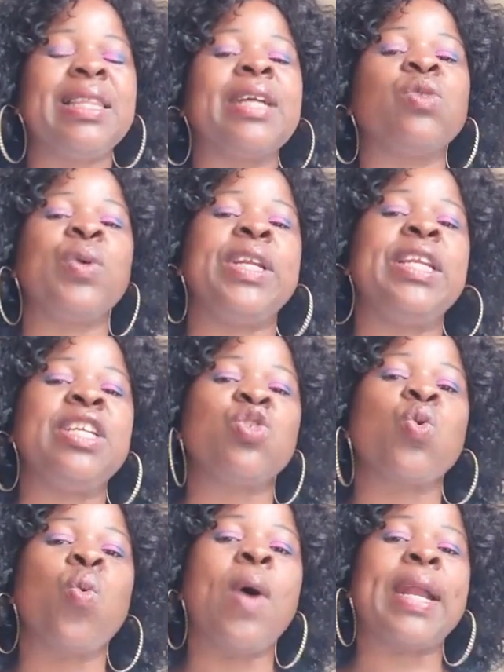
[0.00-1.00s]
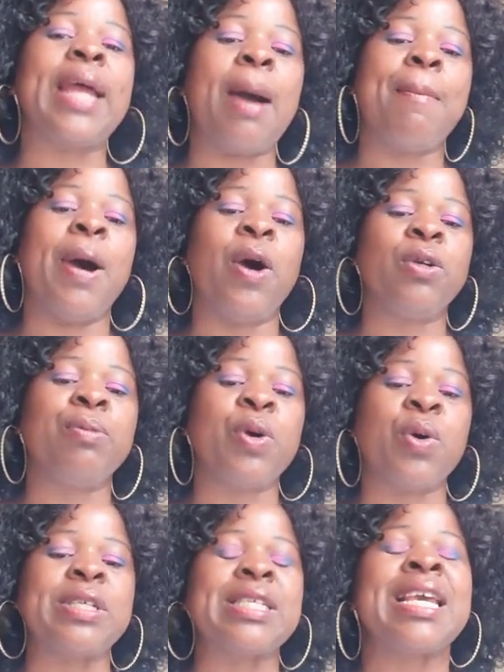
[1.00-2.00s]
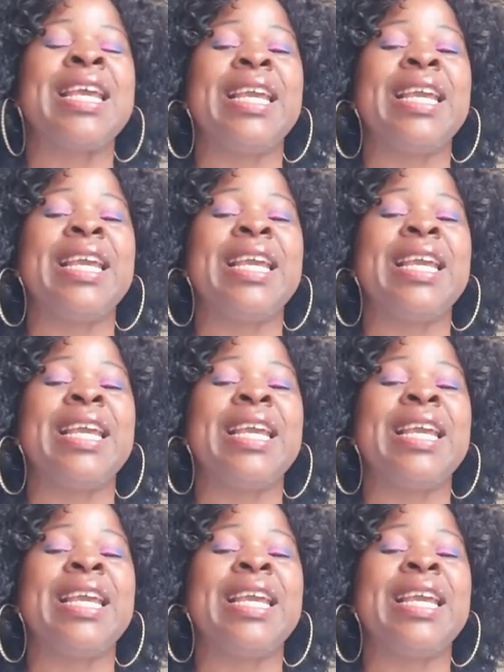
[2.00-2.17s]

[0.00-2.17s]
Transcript: that we need to worry about because